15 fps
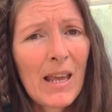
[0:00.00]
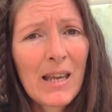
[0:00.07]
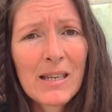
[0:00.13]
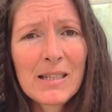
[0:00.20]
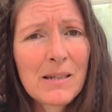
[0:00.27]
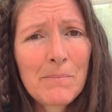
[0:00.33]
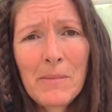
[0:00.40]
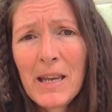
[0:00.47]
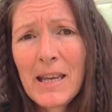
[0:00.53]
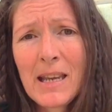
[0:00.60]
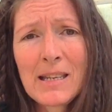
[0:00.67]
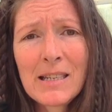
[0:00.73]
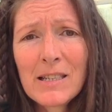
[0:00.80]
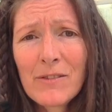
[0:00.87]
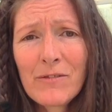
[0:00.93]
It didn't make
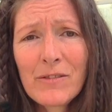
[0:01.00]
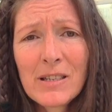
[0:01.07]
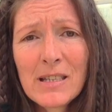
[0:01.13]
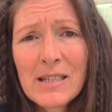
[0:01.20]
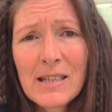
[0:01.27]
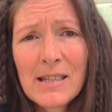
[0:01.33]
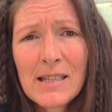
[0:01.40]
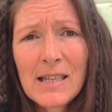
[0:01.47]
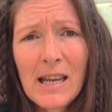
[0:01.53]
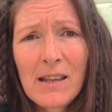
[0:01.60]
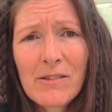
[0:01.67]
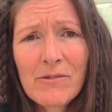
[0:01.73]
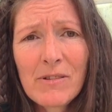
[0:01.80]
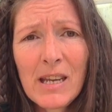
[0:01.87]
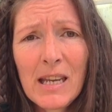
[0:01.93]
any difference to the
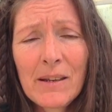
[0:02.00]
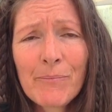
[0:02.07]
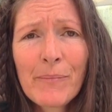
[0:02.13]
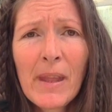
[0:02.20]
death rate.